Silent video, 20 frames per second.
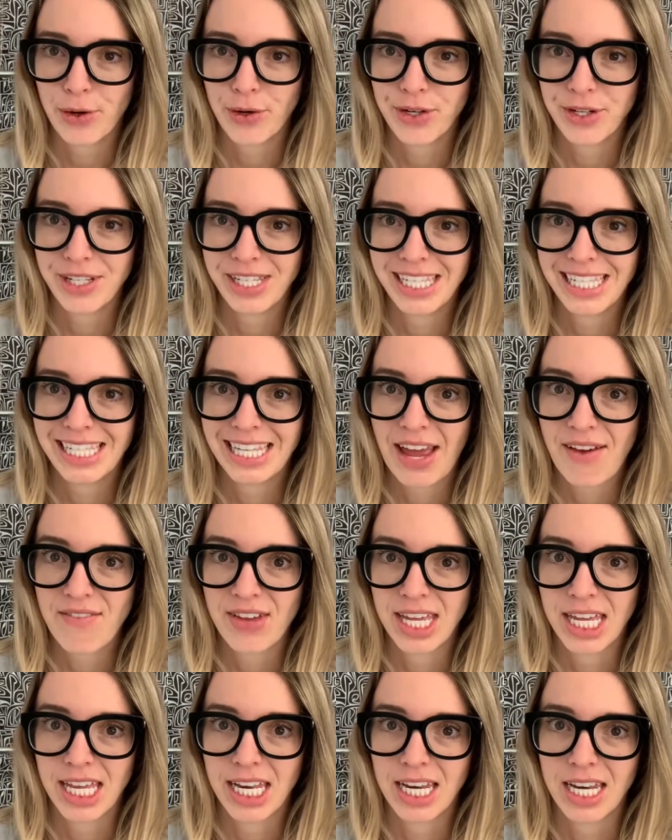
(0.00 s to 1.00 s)
7,
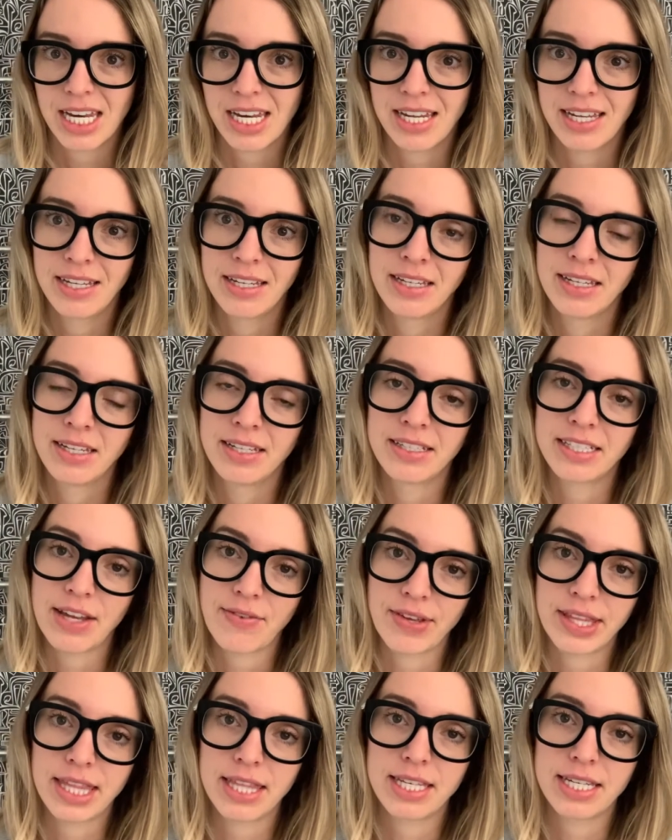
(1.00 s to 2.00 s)

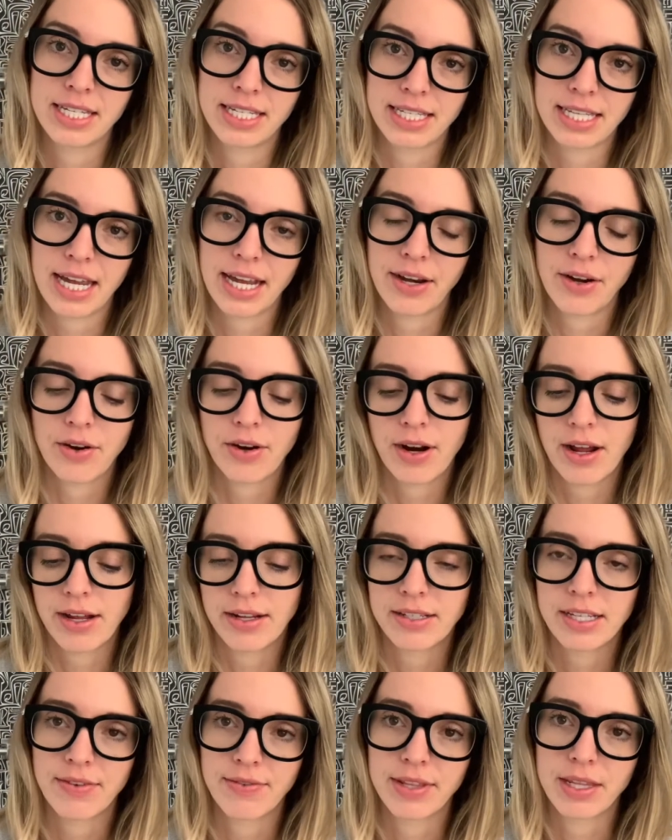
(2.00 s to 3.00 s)
7th designer, not 7th